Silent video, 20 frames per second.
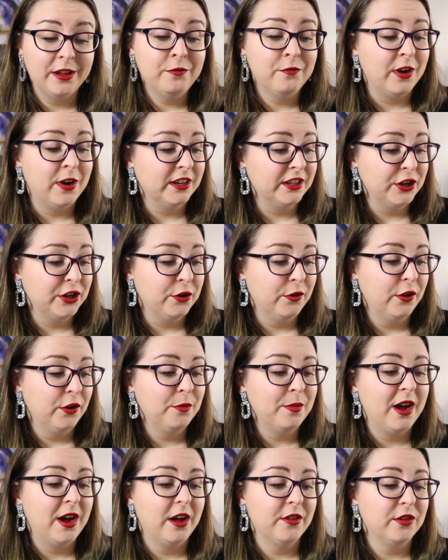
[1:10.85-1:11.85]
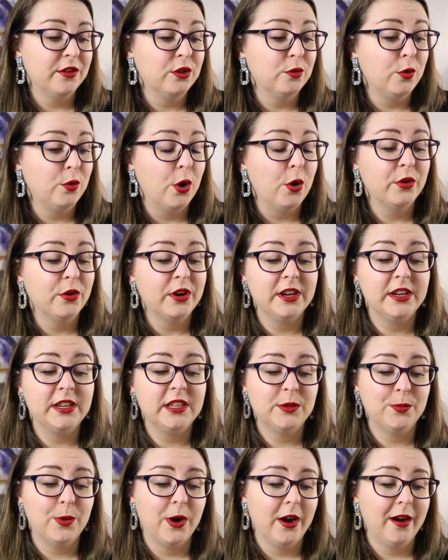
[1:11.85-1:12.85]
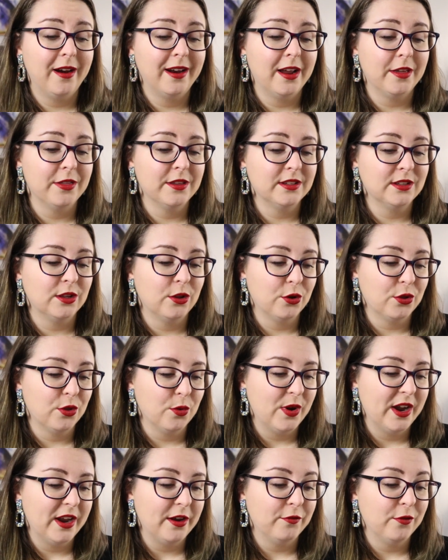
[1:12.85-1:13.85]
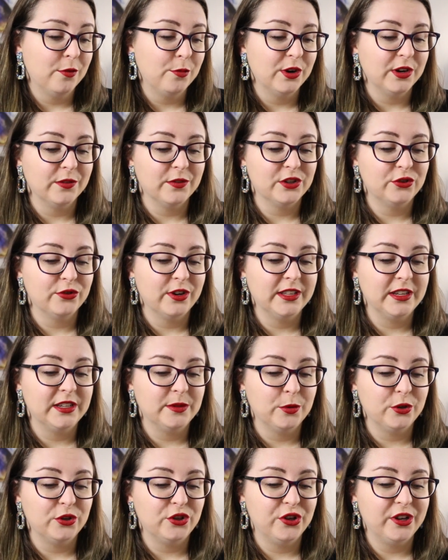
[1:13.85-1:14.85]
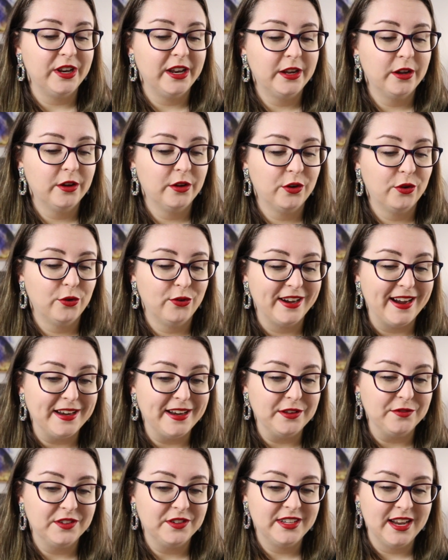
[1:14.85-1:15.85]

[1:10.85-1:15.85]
finding your own path in the world and inspiring others along the way from one of Australia's most unique creative